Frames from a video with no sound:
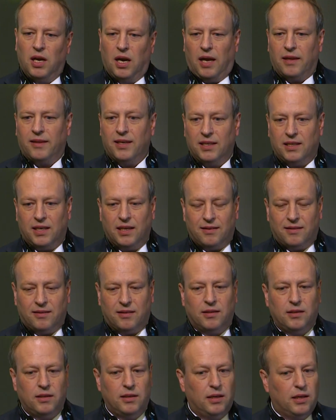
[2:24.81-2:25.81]
I think that's
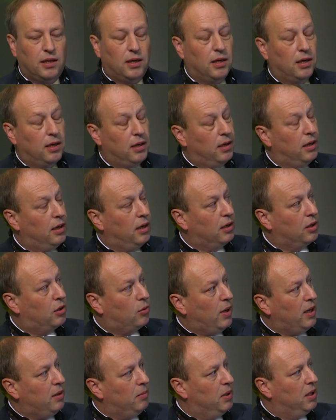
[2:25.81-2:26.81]
an
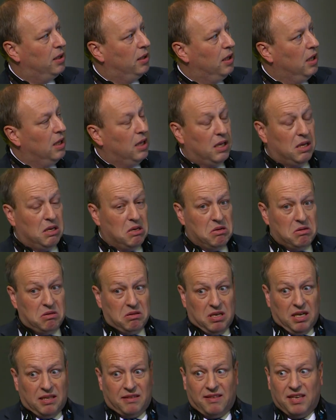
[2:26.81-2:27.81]
incredible,
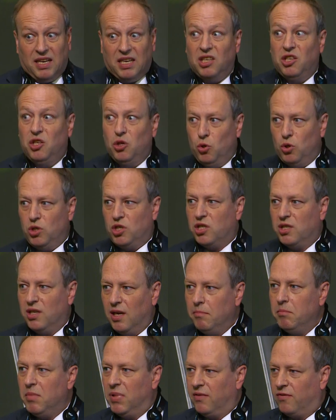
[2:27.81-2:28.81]
let's say, huge
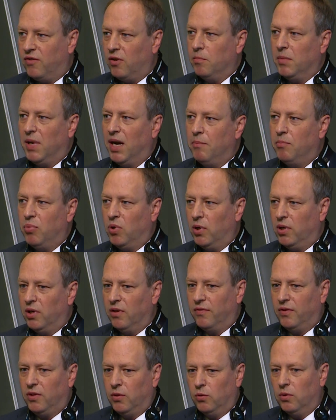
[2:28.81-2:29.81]
number from my point
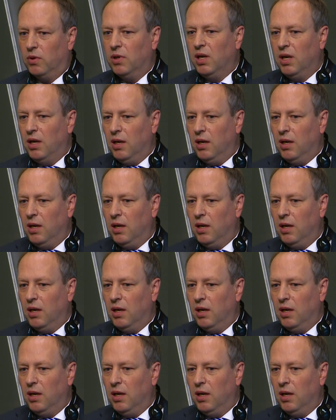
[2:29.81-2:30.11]
of view.